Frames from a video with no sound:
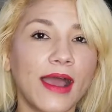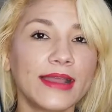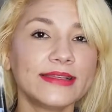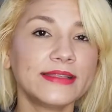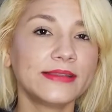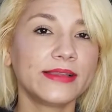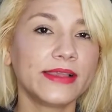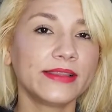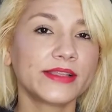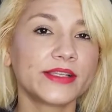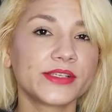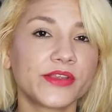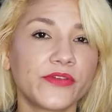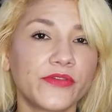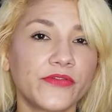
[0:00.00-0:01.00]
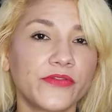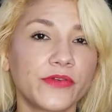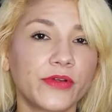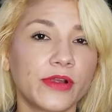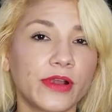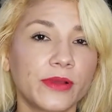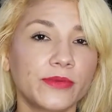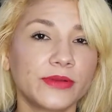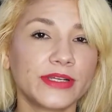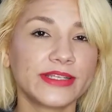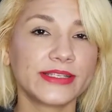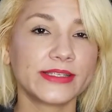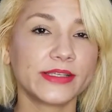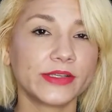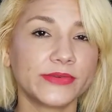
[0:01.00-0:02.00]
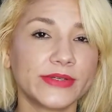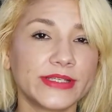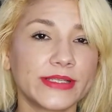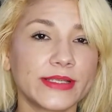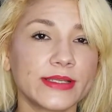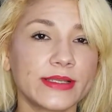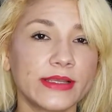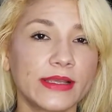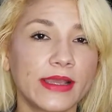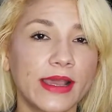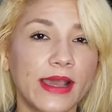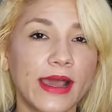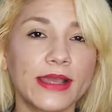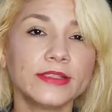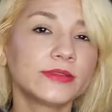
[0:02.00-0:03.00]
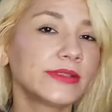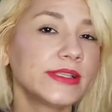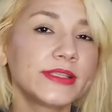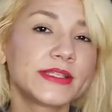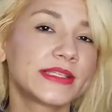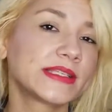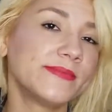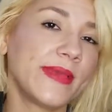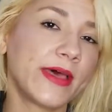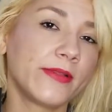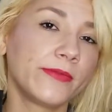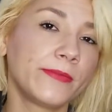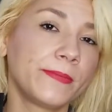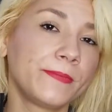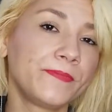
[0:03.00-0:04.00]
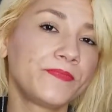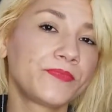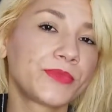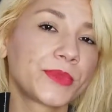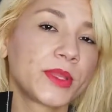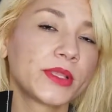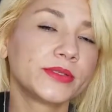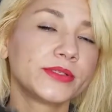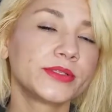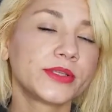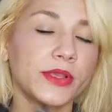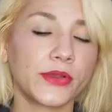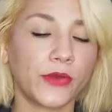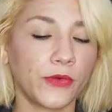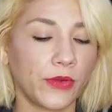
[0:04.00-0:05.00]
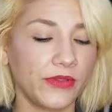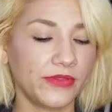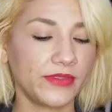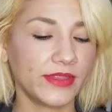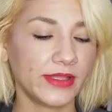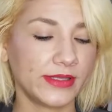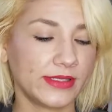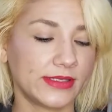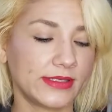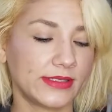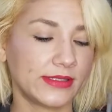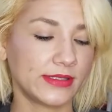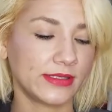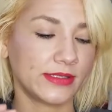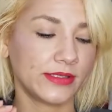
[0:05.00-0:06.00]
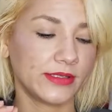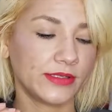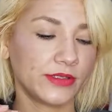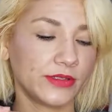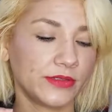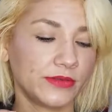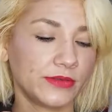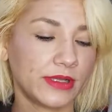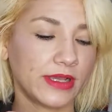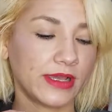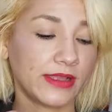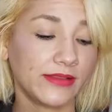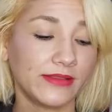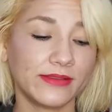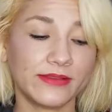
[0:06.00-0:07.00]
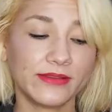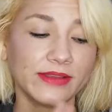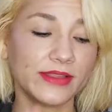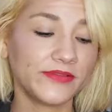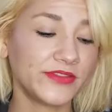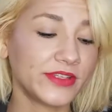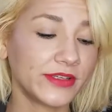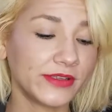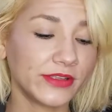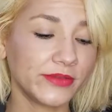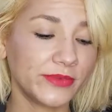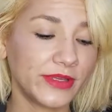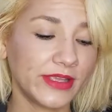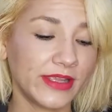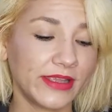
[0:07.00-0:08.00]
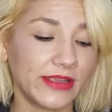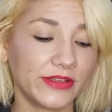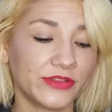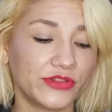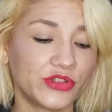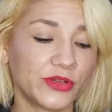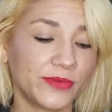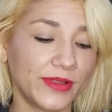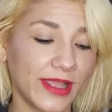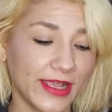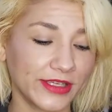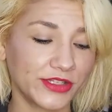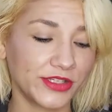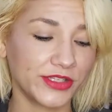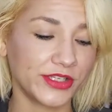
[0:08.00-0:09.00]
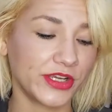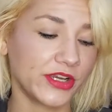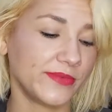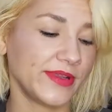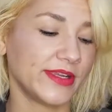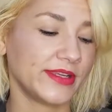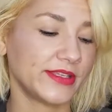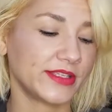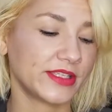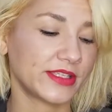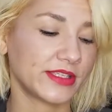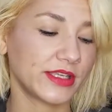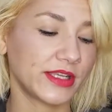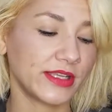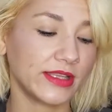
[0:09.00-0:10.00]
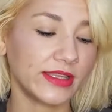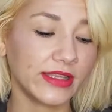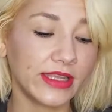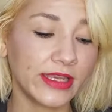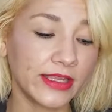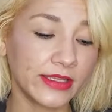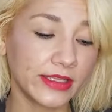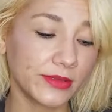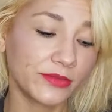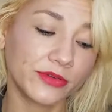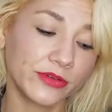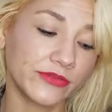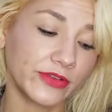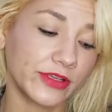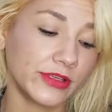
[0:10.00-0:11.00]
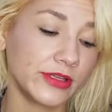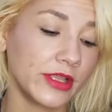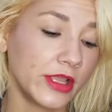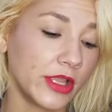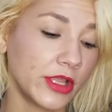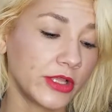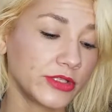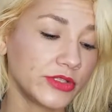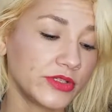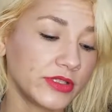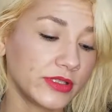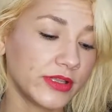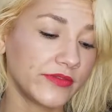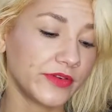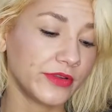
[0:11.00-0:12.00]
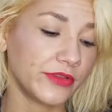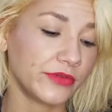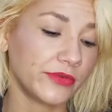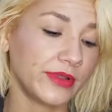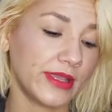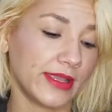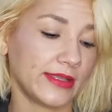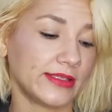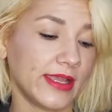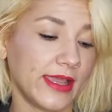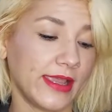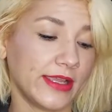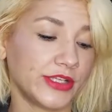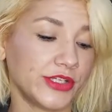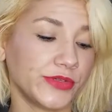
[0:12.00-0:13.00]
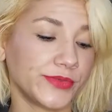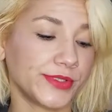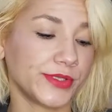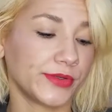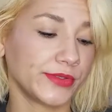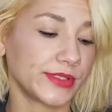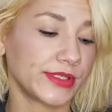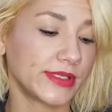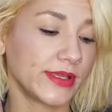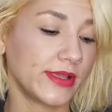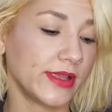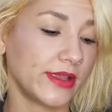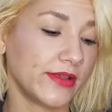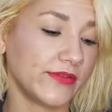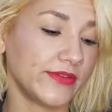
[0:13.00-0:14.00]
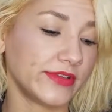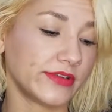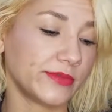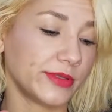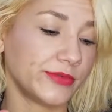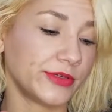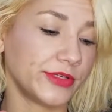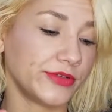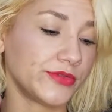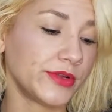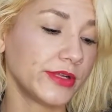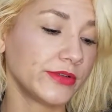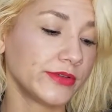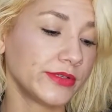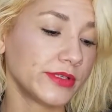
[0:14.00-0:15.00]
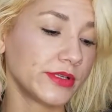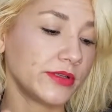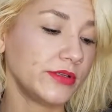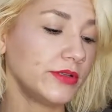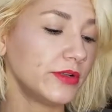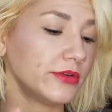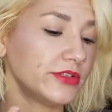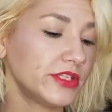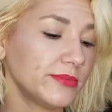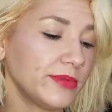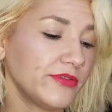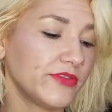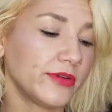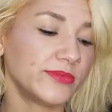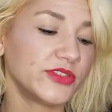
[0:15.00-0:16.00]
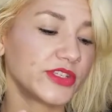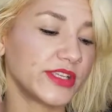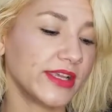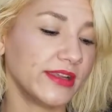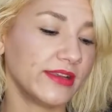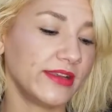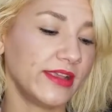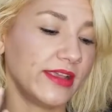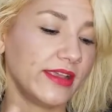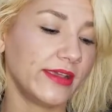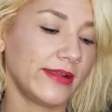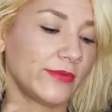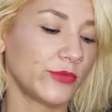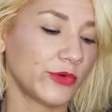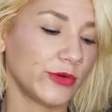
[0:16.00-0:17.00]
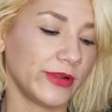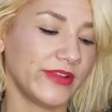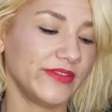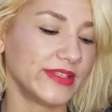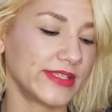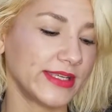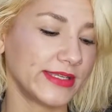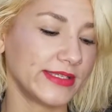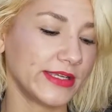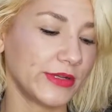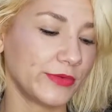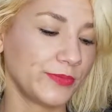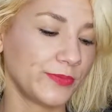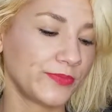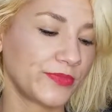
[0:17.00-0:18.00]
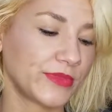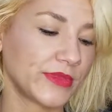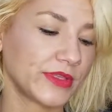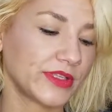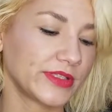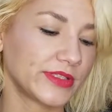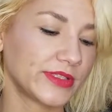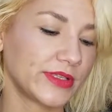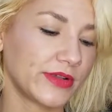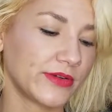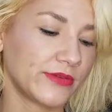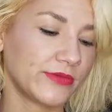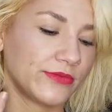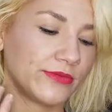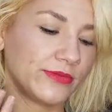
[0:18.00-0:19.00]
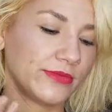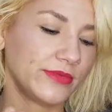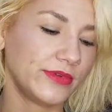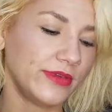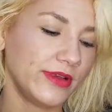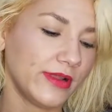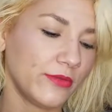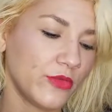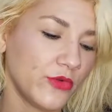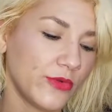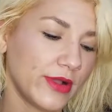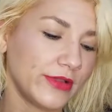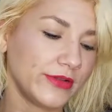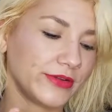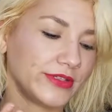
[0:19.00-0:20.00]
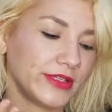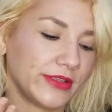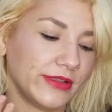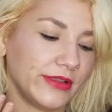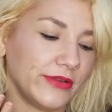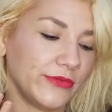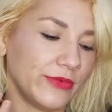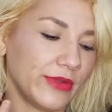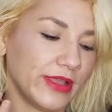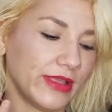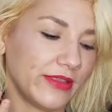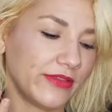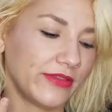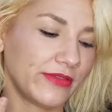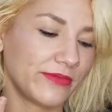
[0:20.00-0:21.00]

didn't like this for a pretty silly reason. I don't like the smell. So this Lift and Illuminate Triple Action Serum is clinically proven to deliver 3 anti-aging results: visibly reduced wrinkles, noticeably firmer skin, and a more even skin tone. So number 1, you're dealing with